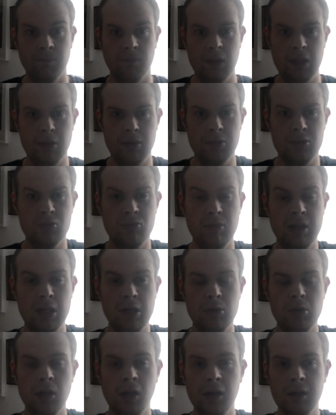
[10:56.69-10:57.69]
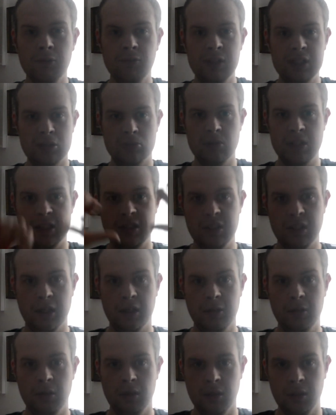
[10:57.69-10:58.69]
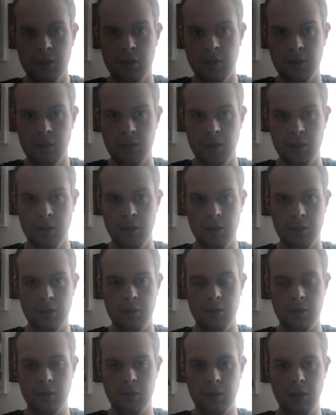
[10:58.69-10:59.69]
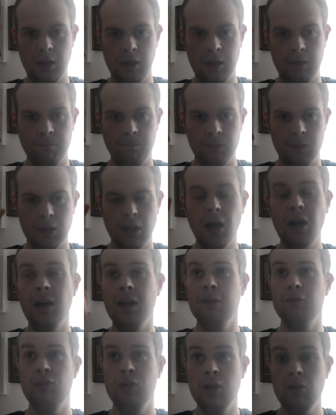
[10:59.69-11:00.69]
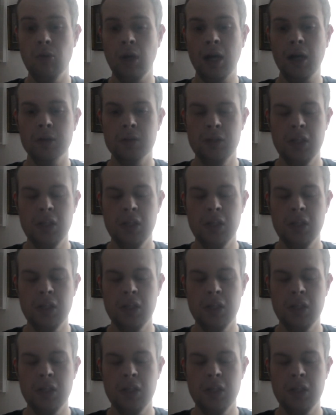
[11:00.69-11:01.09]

if you like this video, if you are